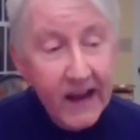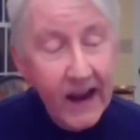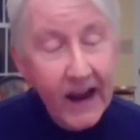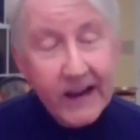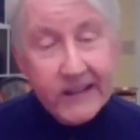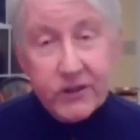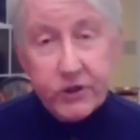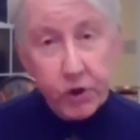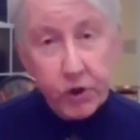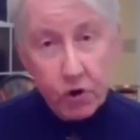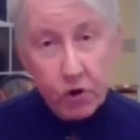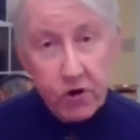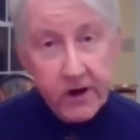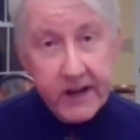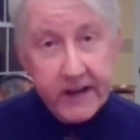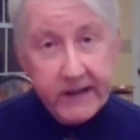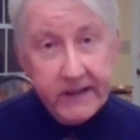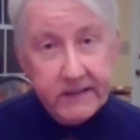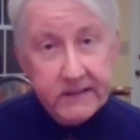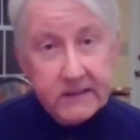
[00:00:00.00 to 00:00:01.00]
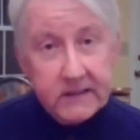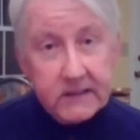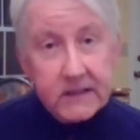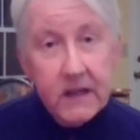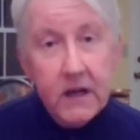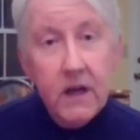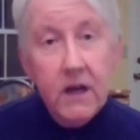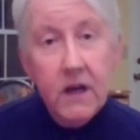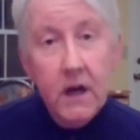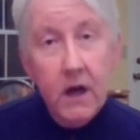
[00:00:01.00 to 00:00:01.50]
At Journeys,
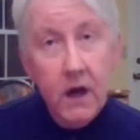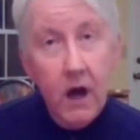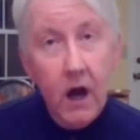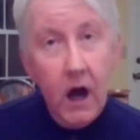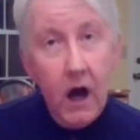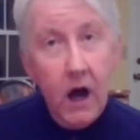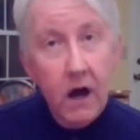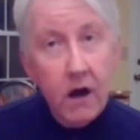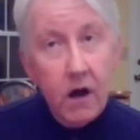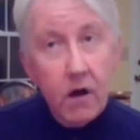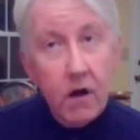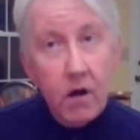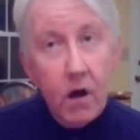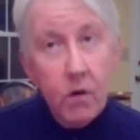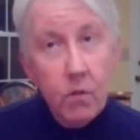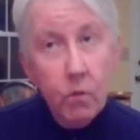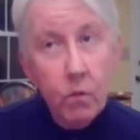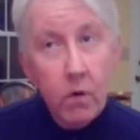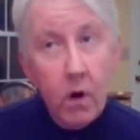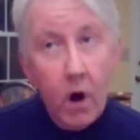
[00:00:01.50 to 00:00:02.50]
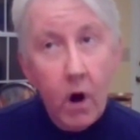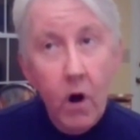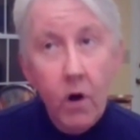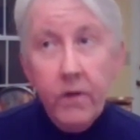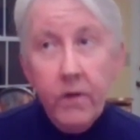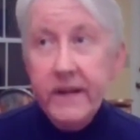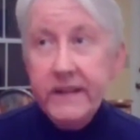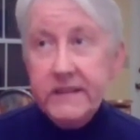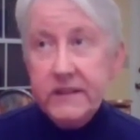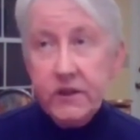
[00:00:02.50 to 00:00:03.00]
all
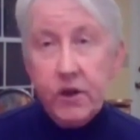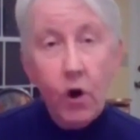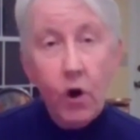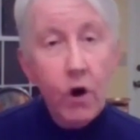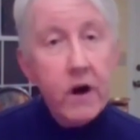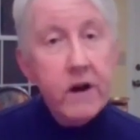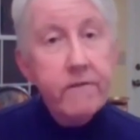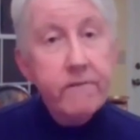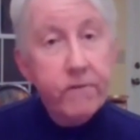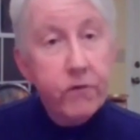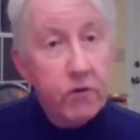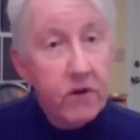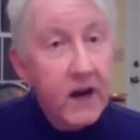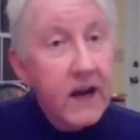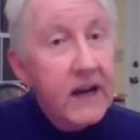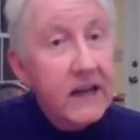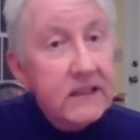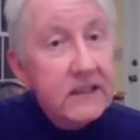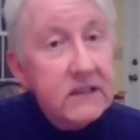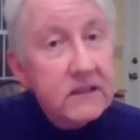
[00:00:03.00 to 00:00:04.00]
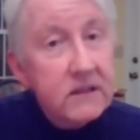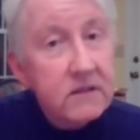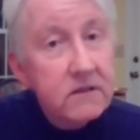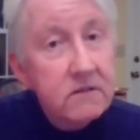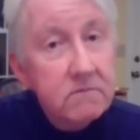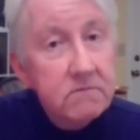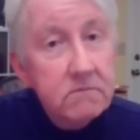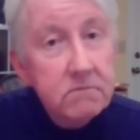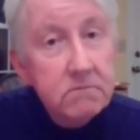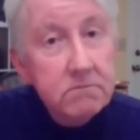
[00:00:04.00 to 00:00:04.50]
this started for us
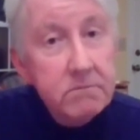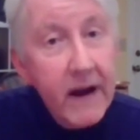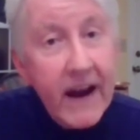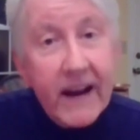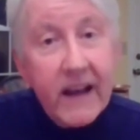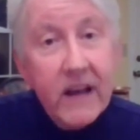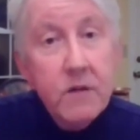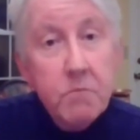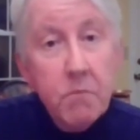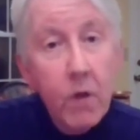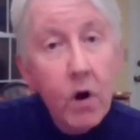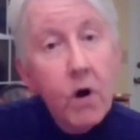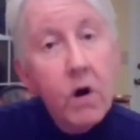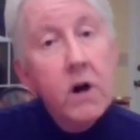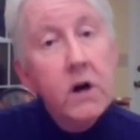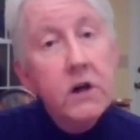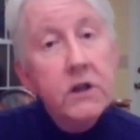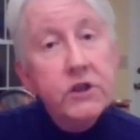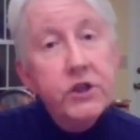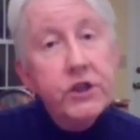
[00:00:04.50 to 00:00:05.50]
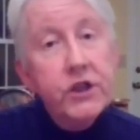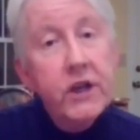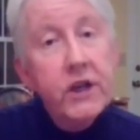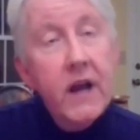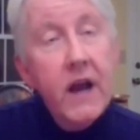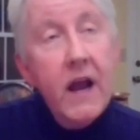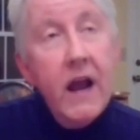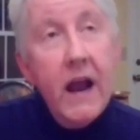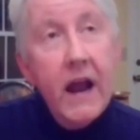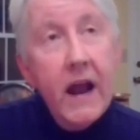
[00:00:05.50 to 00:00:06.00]
back in March,
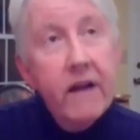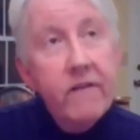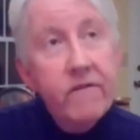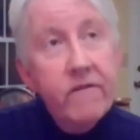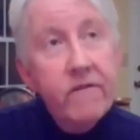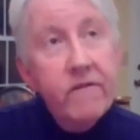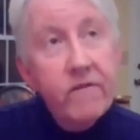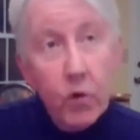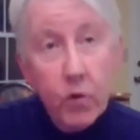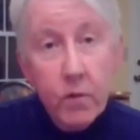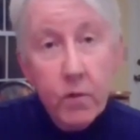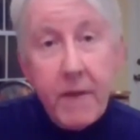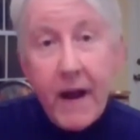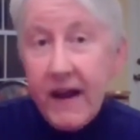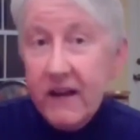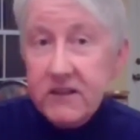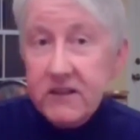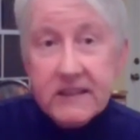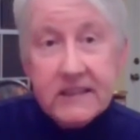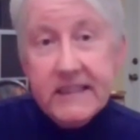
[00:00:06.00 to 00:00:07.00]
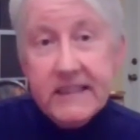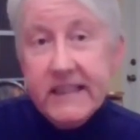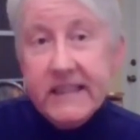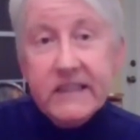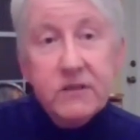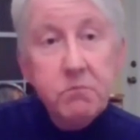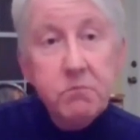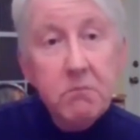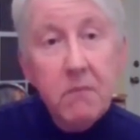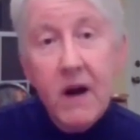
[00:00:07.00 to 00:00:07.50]
and for about
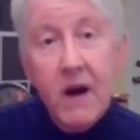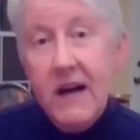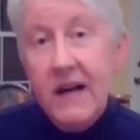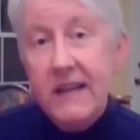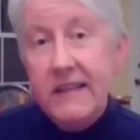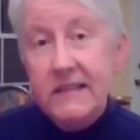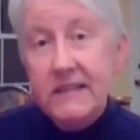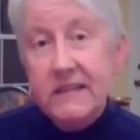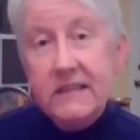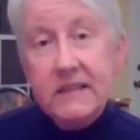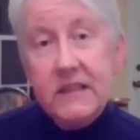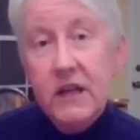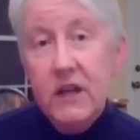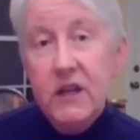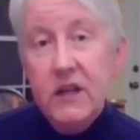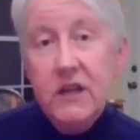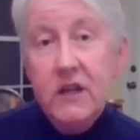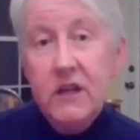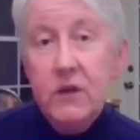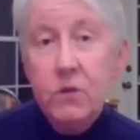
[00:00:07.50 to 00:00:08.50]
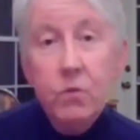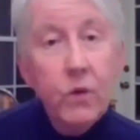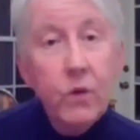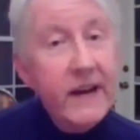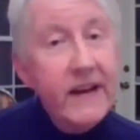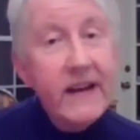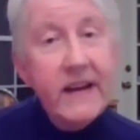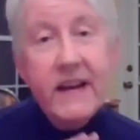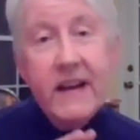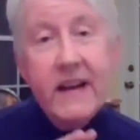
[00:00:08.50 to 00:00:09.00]
6 months, we
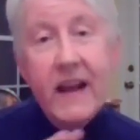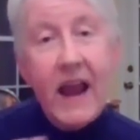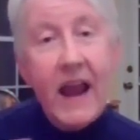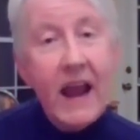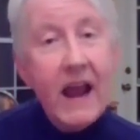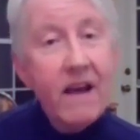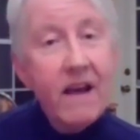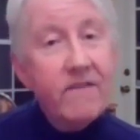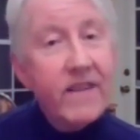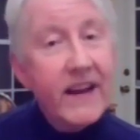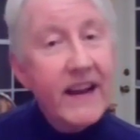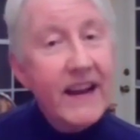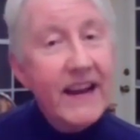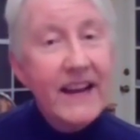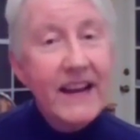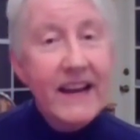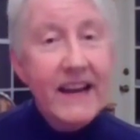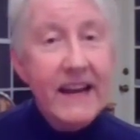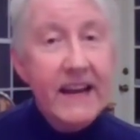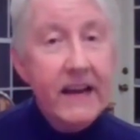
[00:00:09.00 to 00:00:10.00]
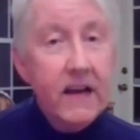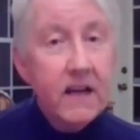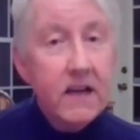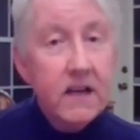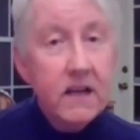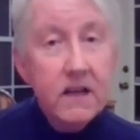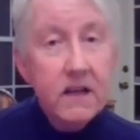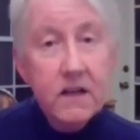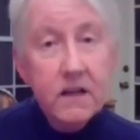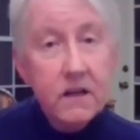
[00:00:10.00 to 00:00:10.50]
didn't have any
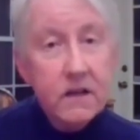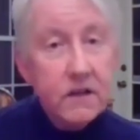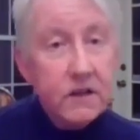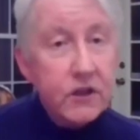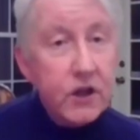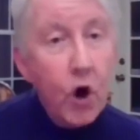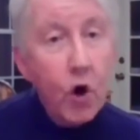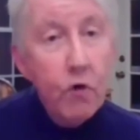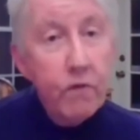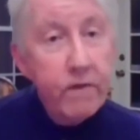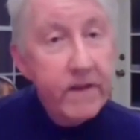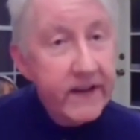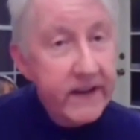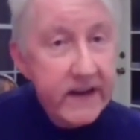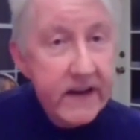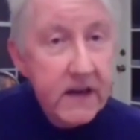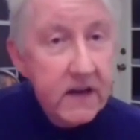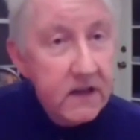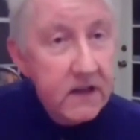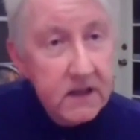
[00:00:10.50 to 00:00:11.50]
COVID